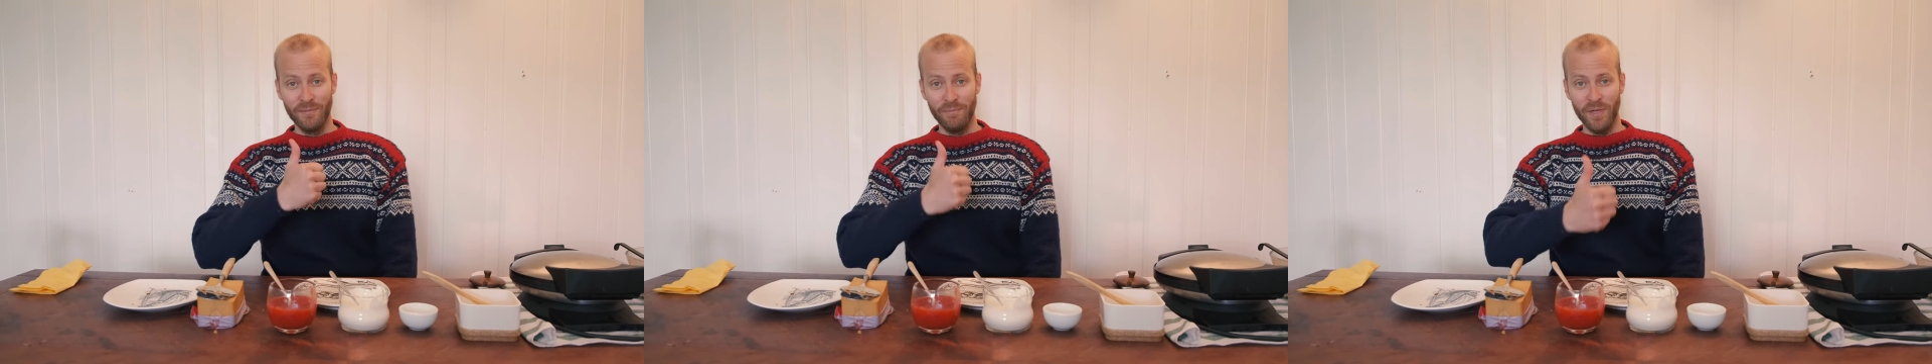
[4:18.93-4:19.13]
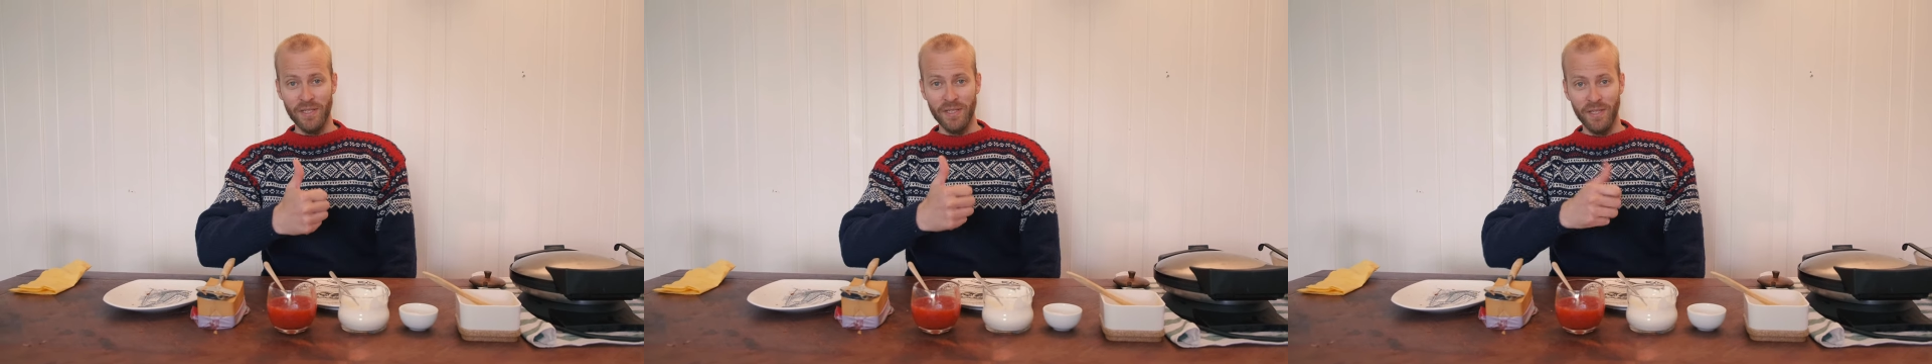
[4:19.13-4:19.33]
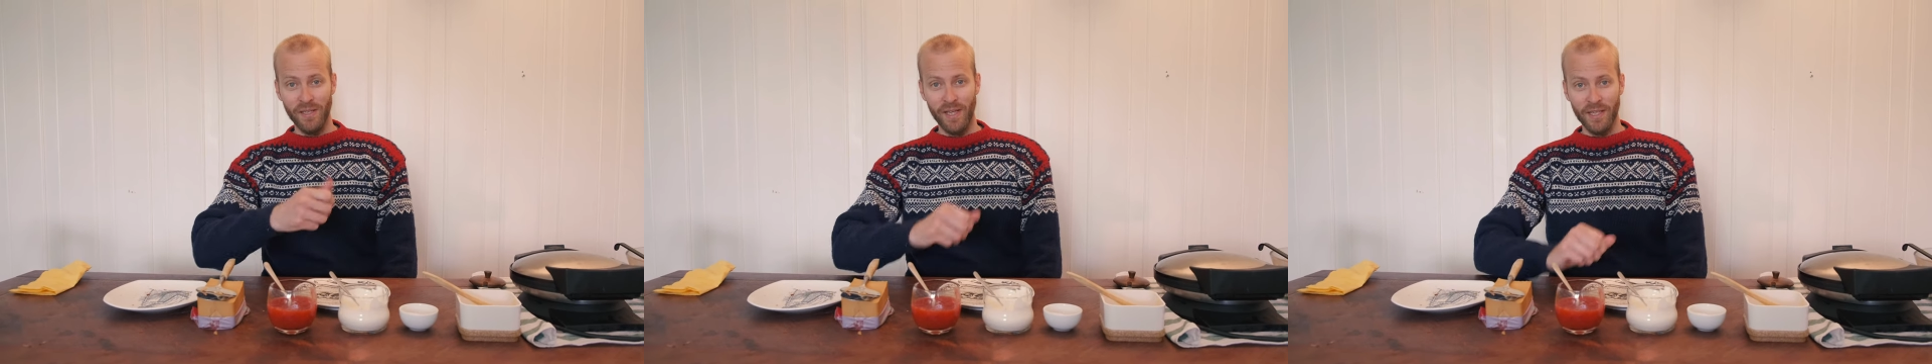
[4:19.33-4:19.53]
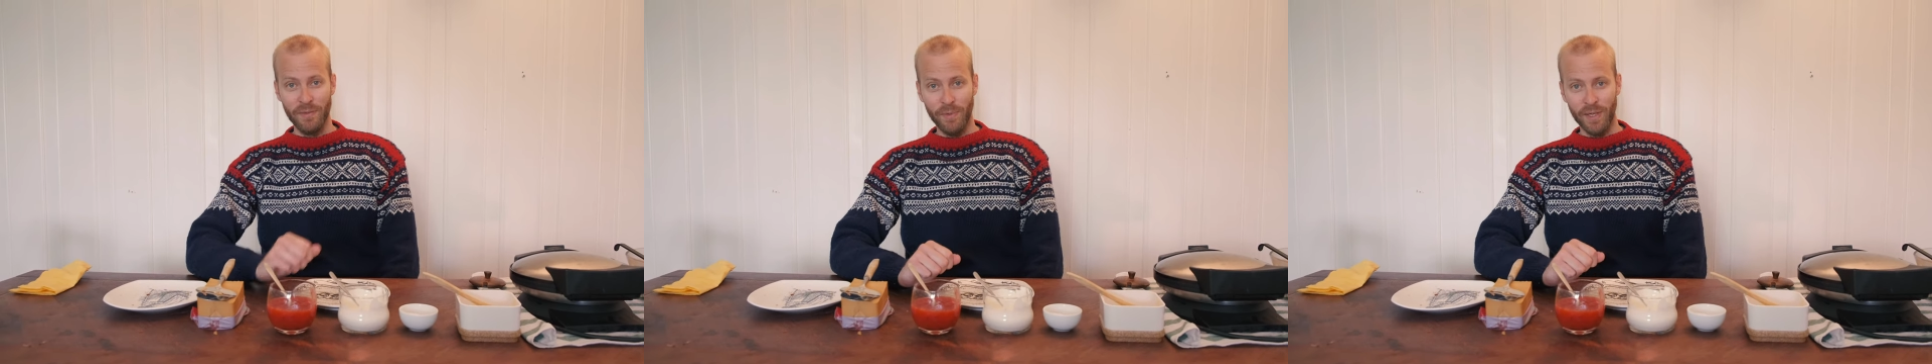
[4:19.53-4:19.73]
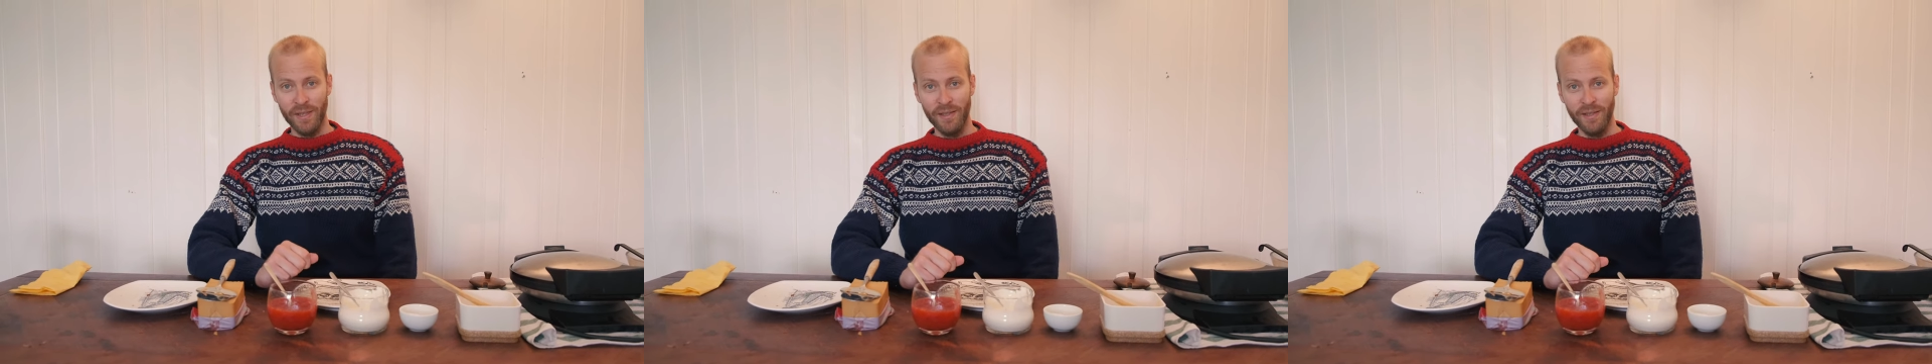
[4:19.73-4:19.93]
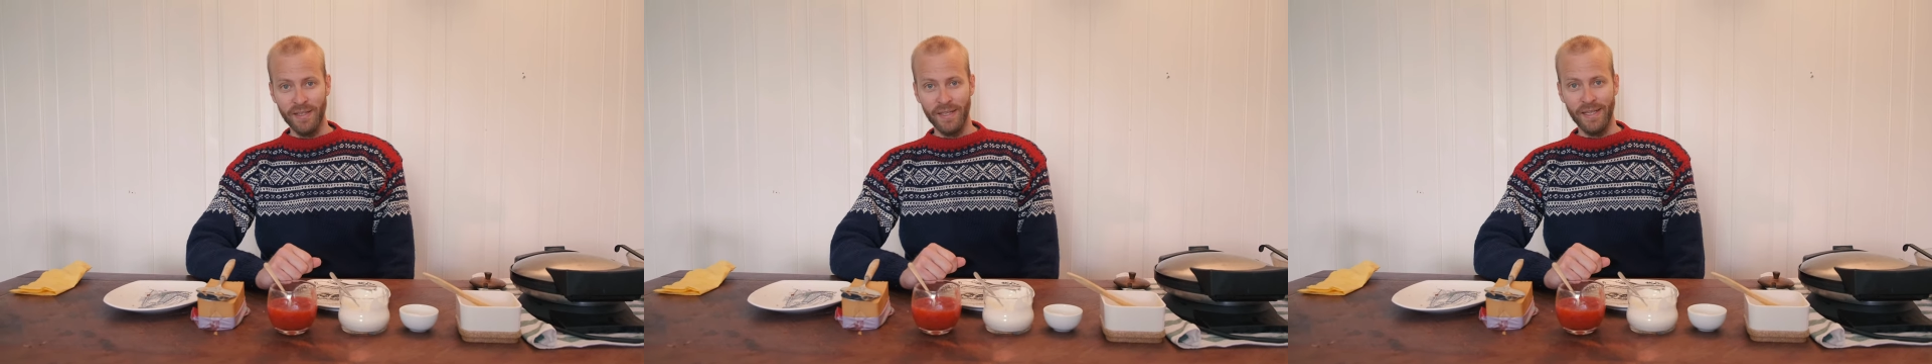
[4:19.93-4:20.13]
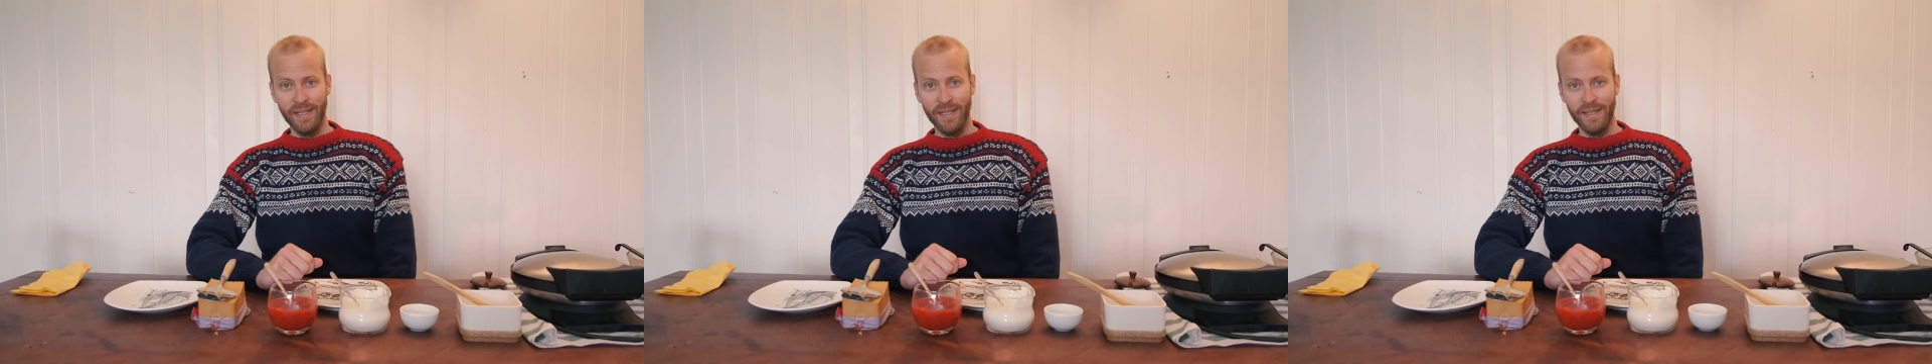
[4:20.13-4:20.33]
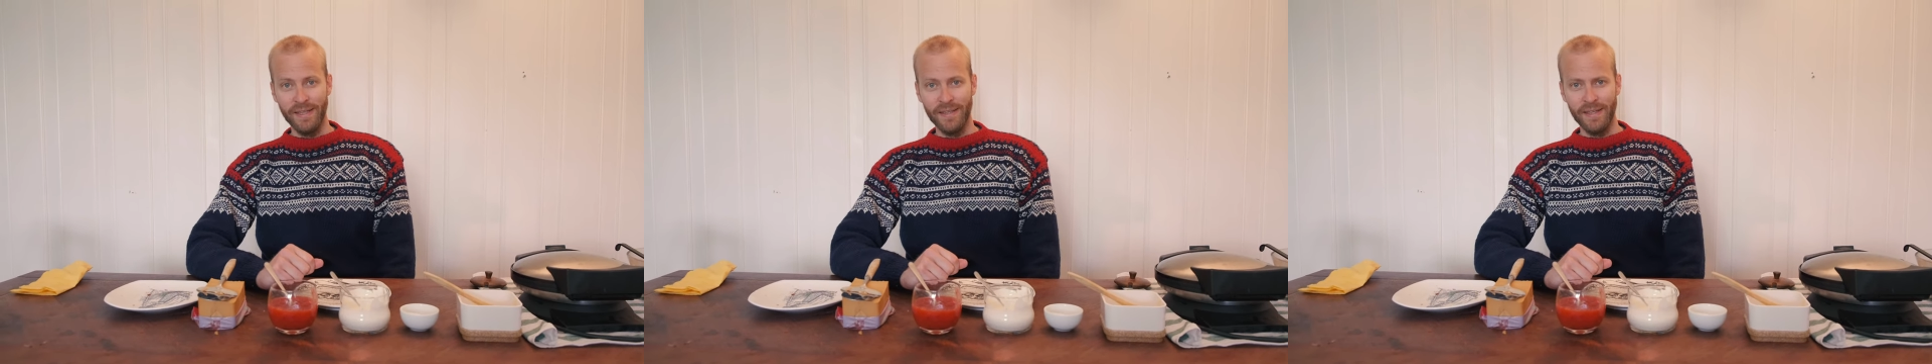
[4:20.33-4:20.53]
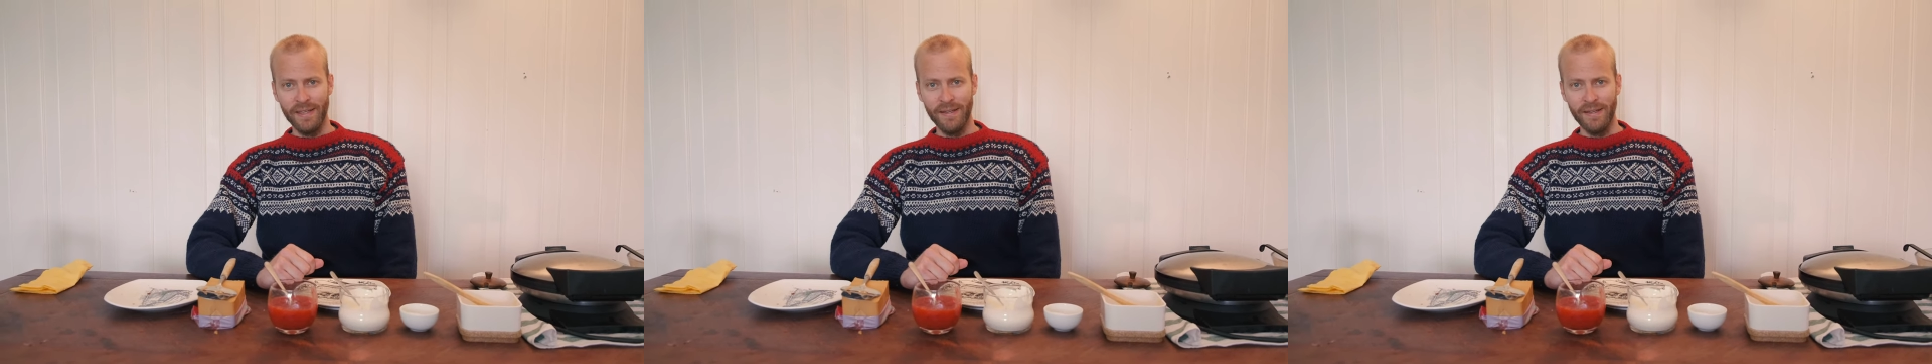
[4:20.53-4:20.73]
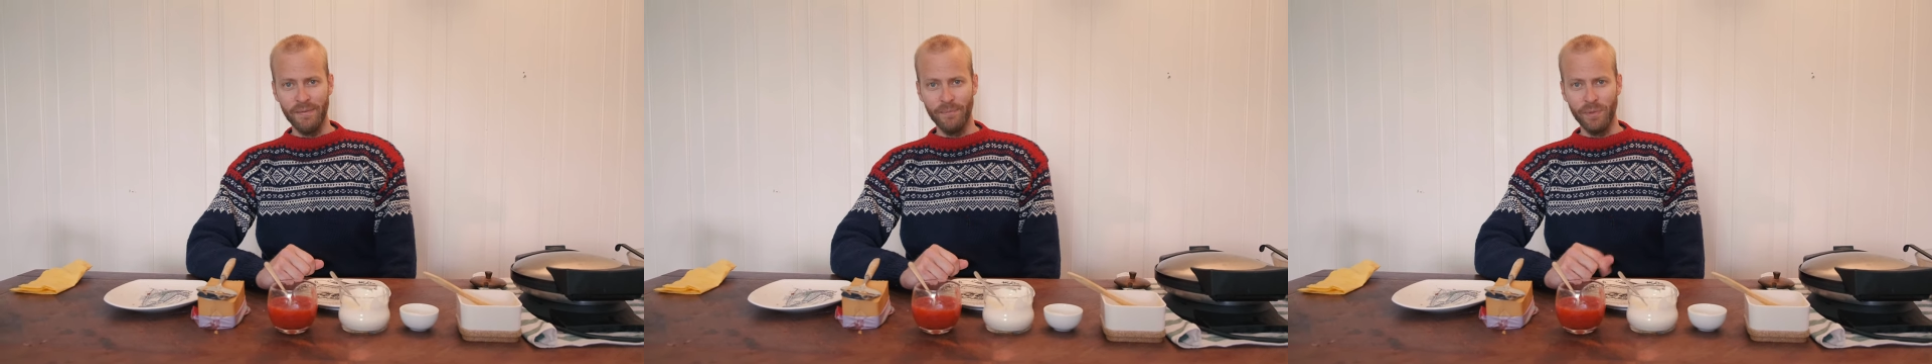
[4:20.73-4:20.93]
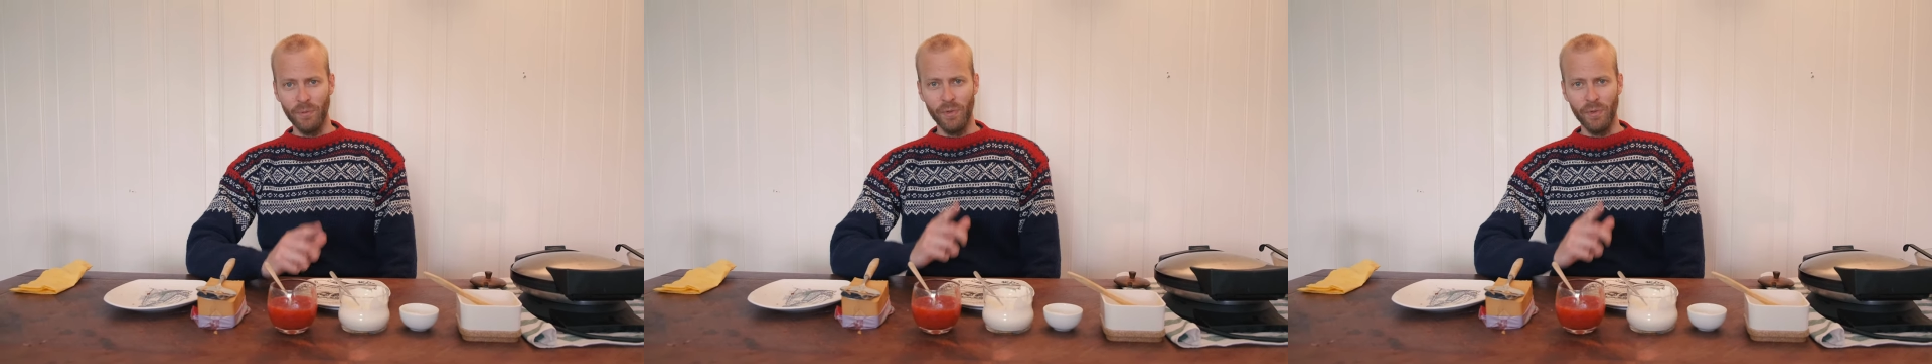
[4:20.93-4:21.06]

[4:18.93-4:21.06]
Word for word: press the like button and um,